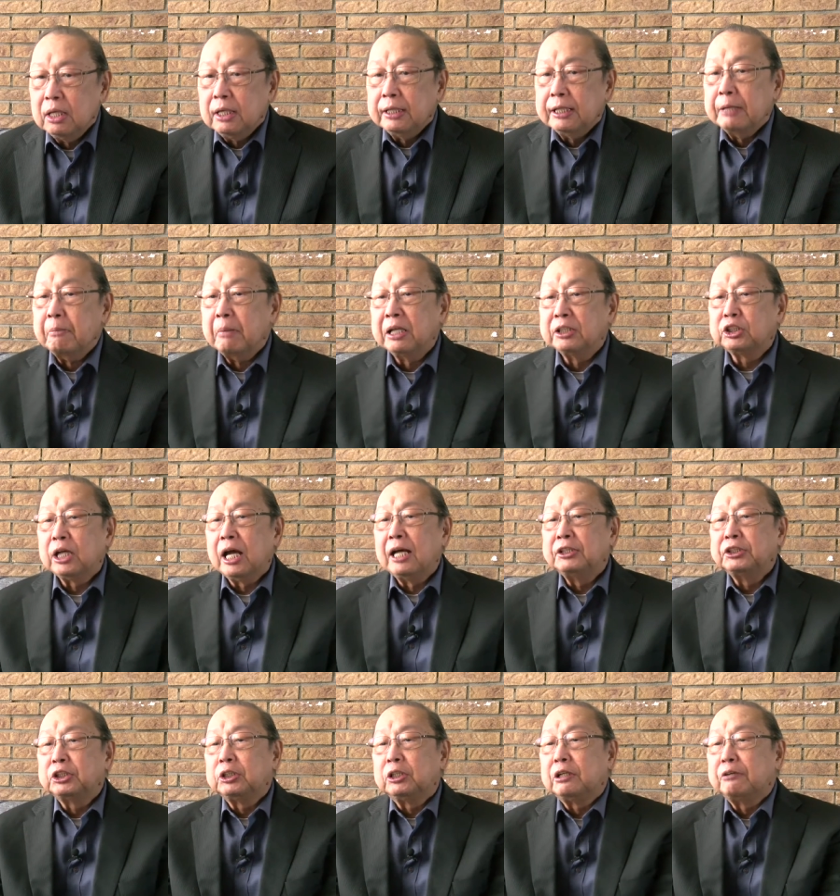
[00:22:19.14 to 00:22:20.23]
They must
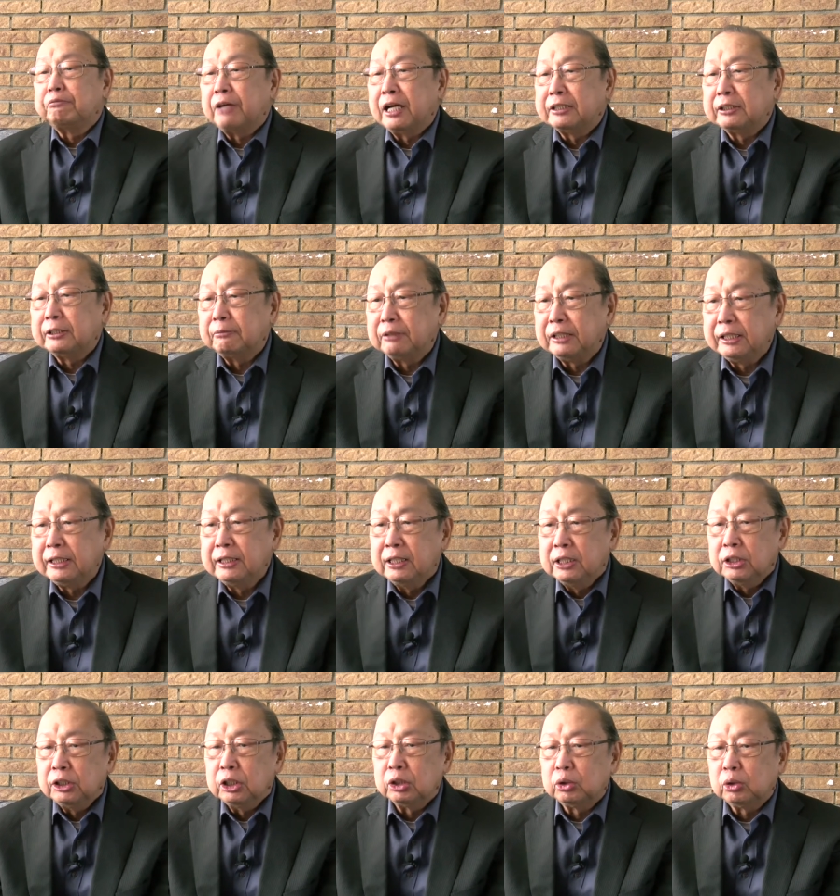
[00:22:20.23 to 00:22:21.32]
answer effectively
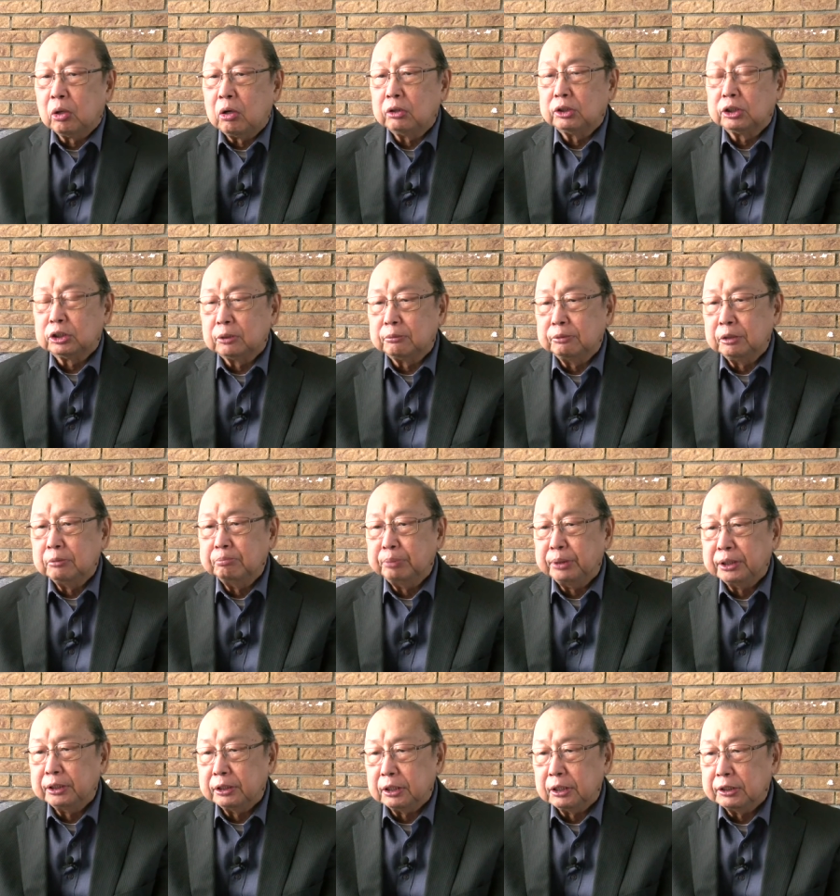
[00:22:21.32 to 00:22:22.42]
the taunts of the
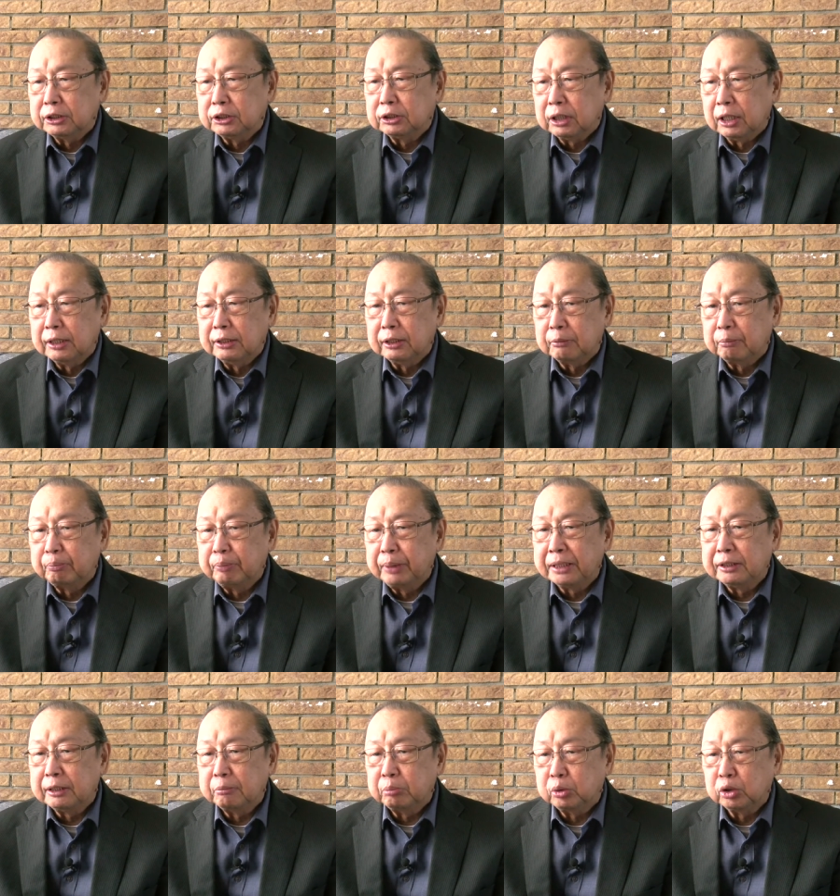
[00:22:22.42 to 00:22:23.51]
imperialists and their
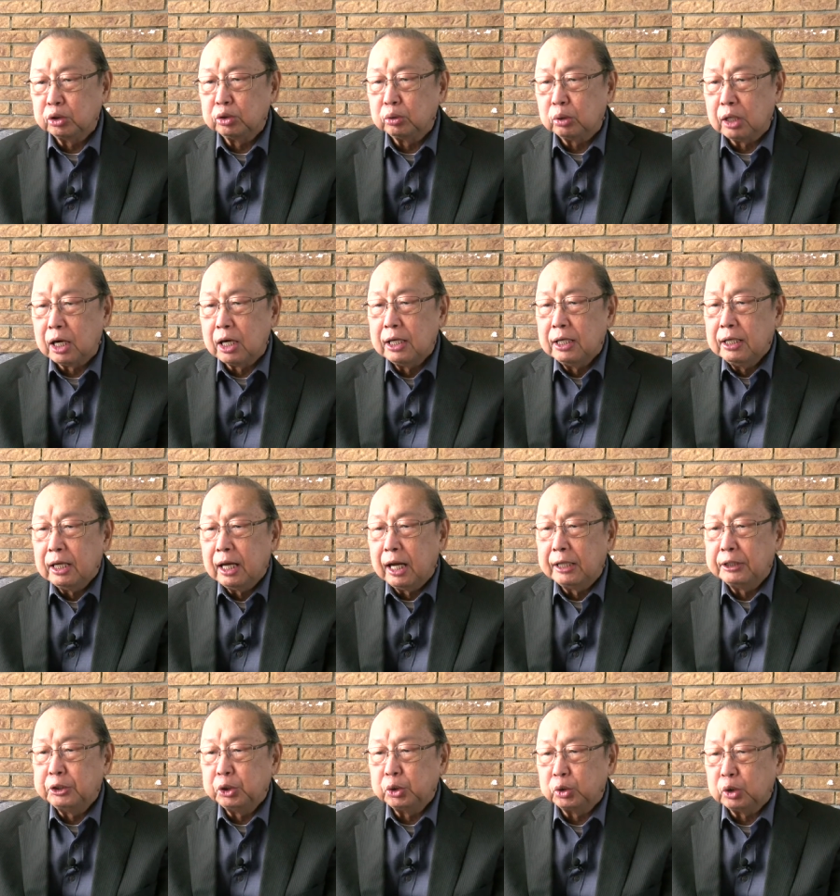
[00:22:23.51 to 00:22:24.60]
petty bourgeois
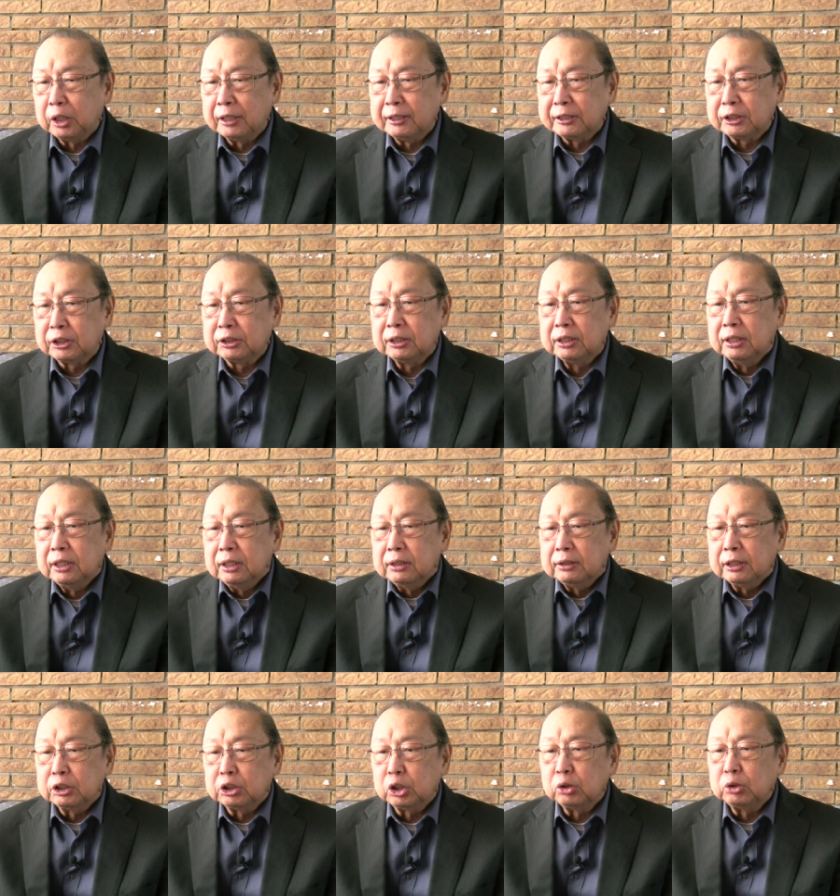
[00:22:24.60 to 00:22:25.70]
adjutants
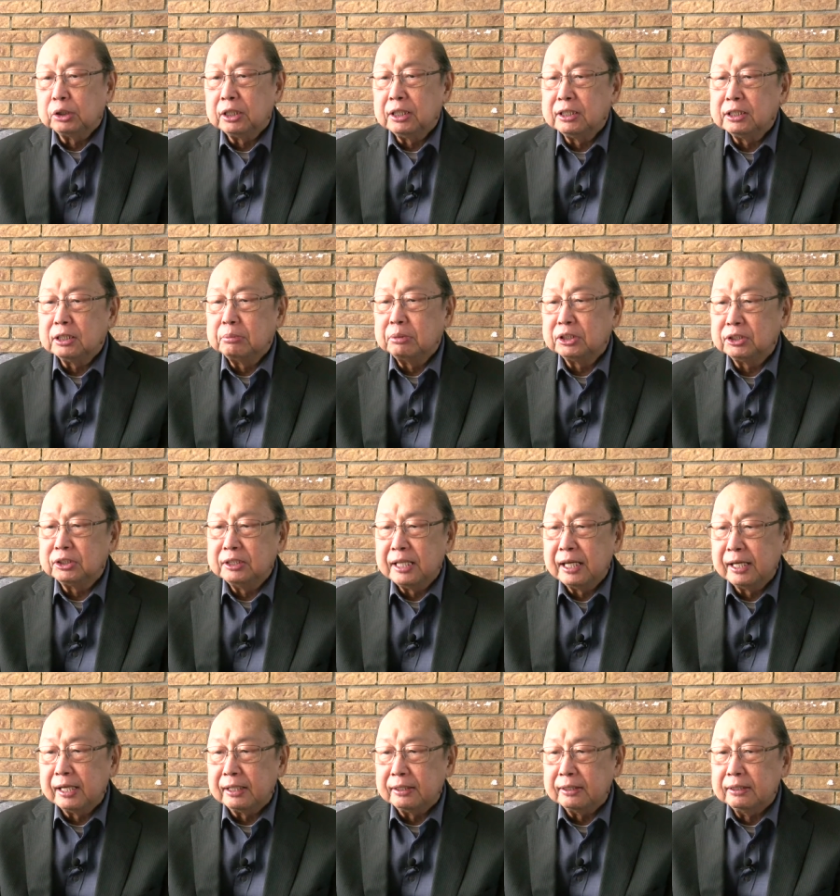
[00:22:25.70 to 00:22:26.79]
that socialism is
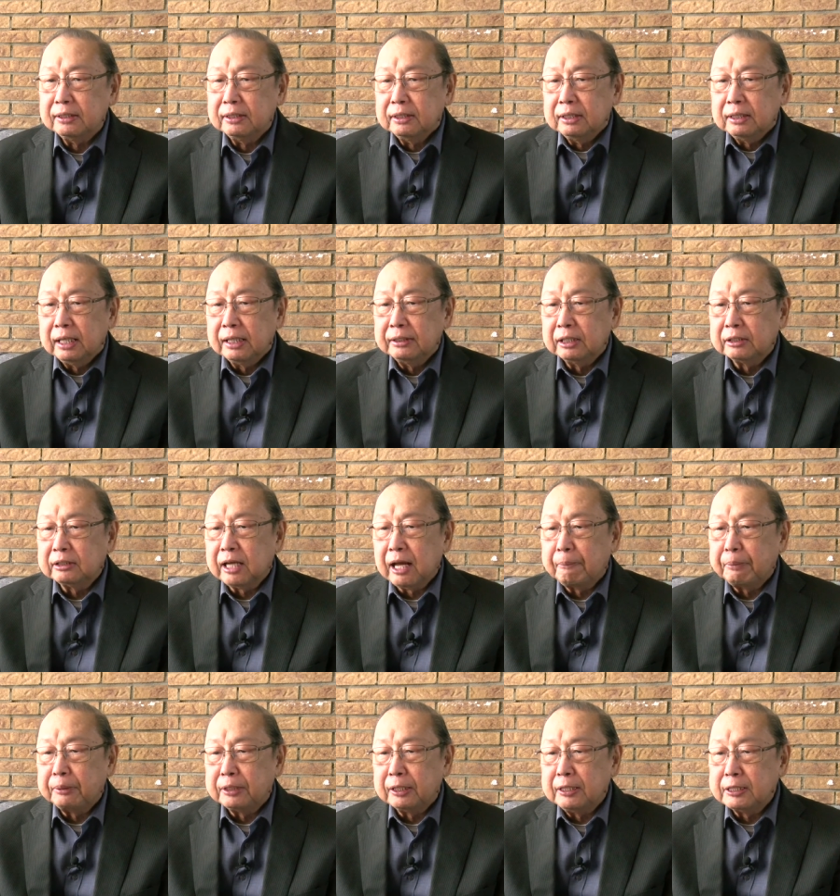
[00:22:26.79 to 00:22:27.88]
dead and that
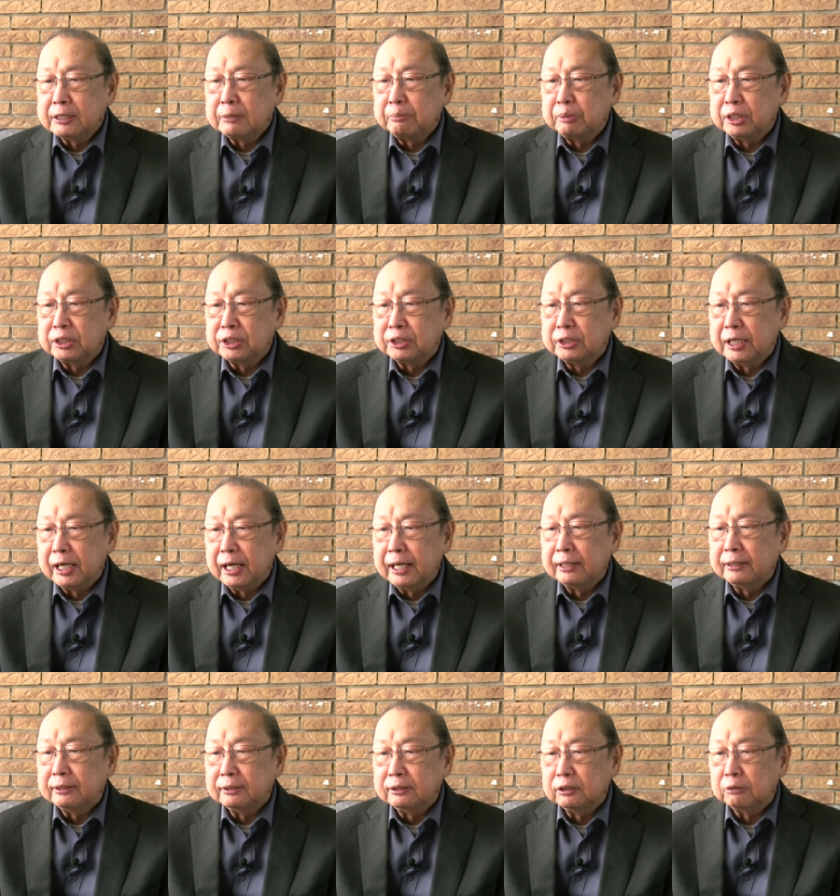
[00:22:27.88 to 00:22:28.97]
capitalism is the
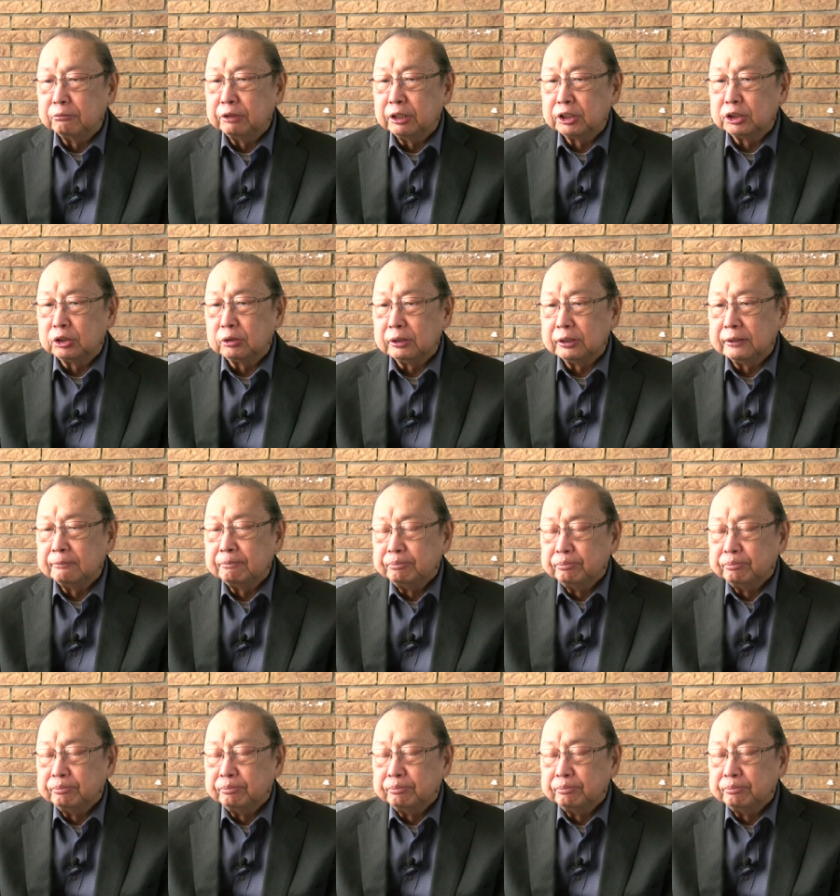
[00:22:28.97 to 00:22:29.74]
end of history.